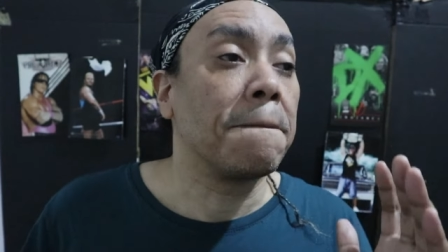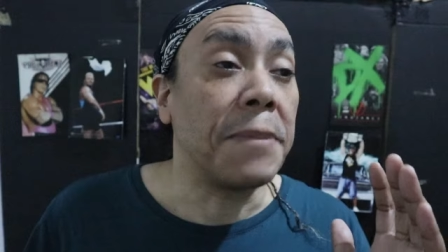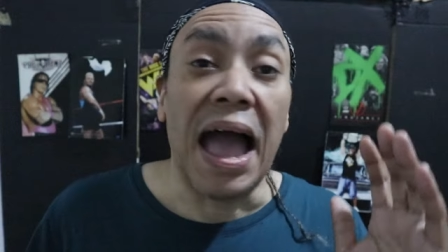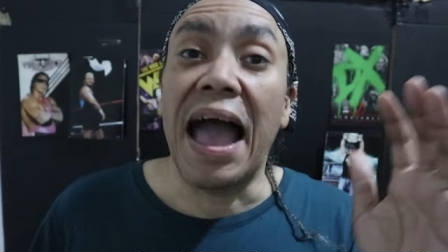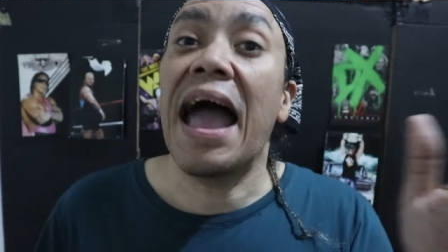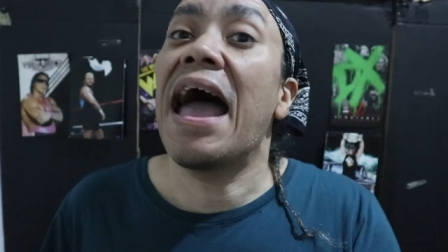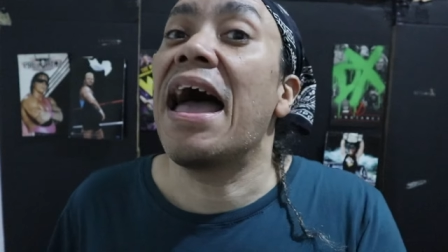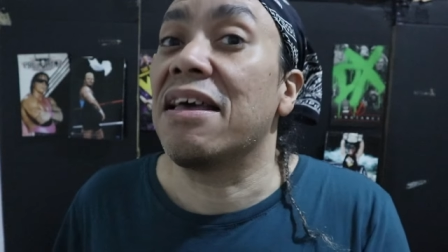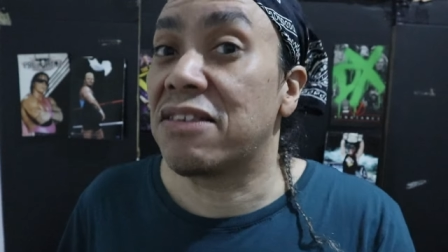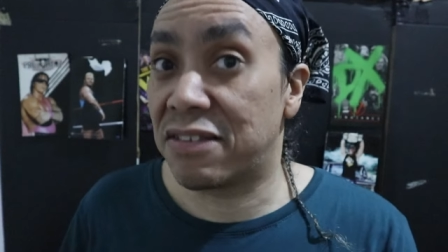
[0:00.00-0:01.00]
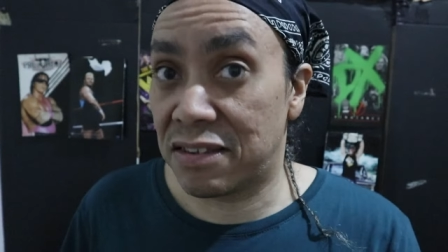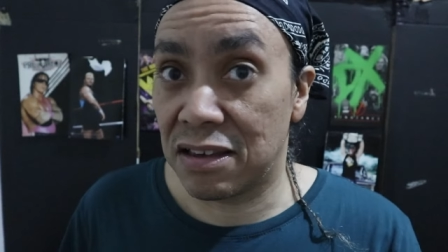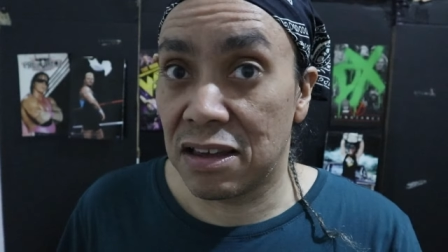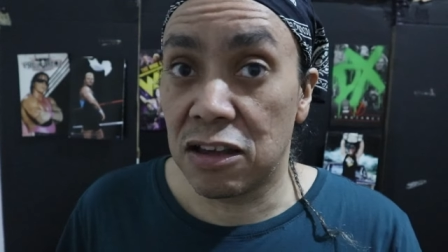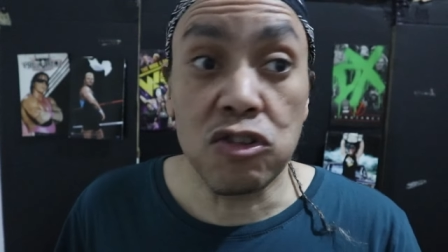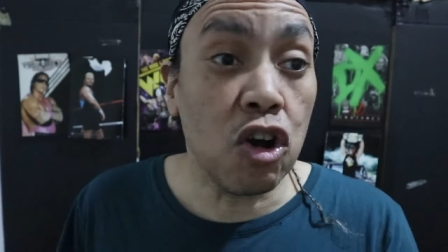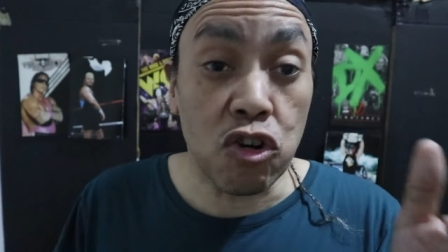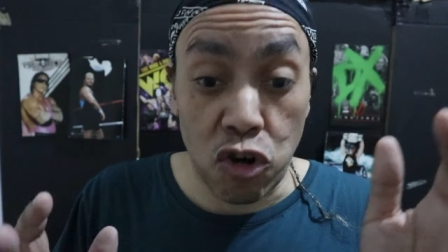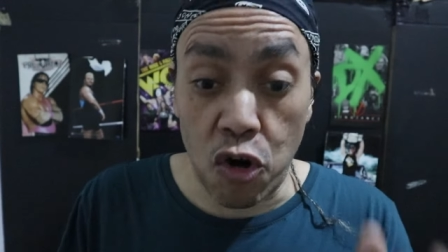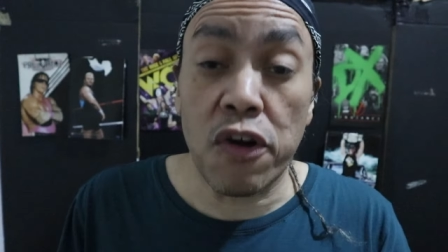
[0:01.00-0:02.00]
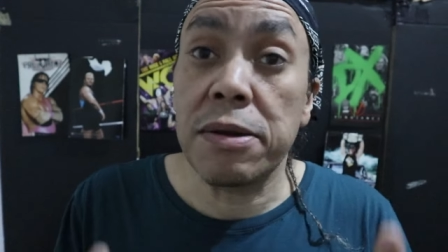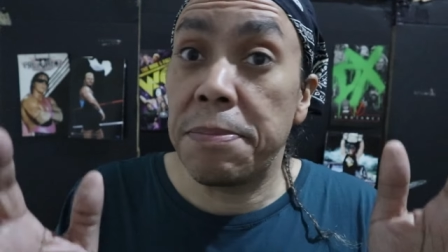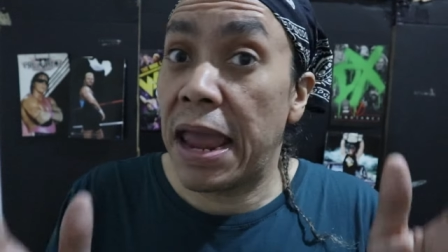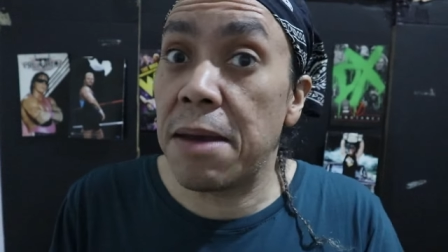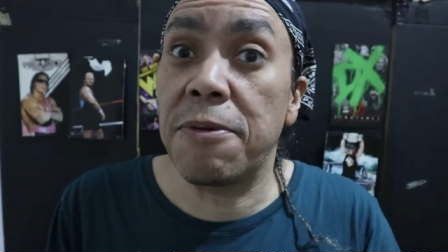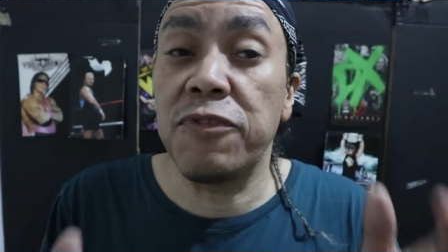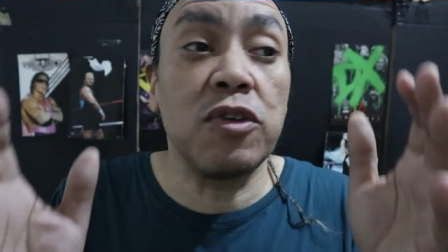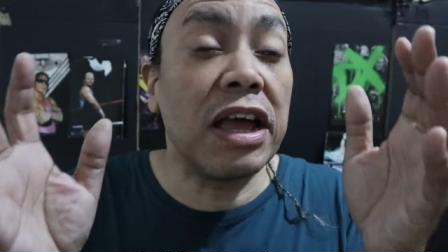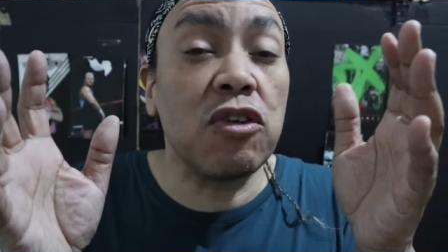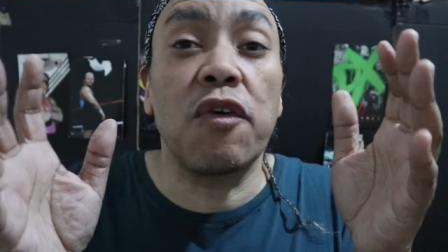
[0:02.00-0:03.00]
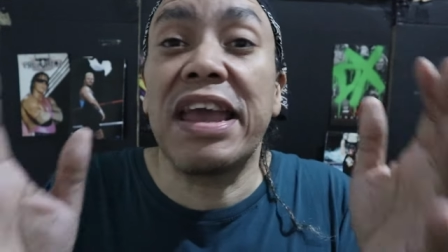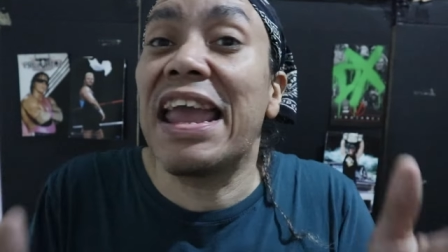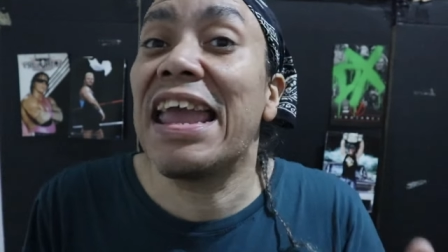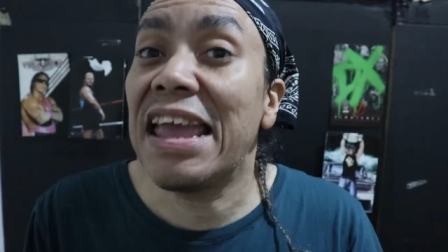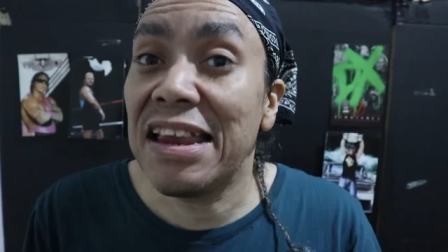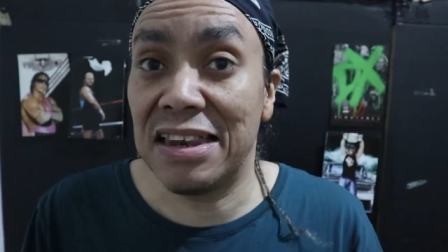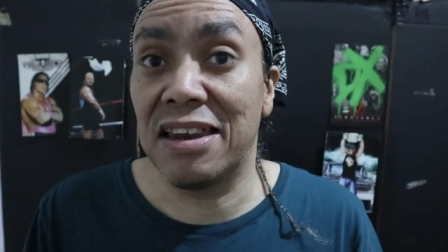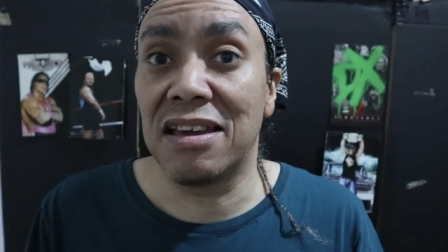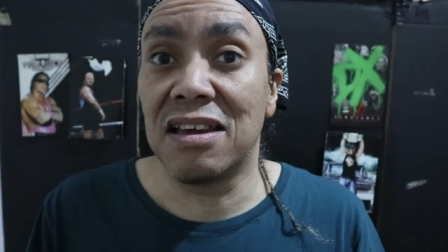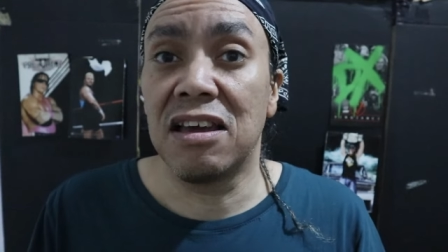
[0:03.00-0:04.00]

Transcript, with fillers: past your current pay per view that you're in.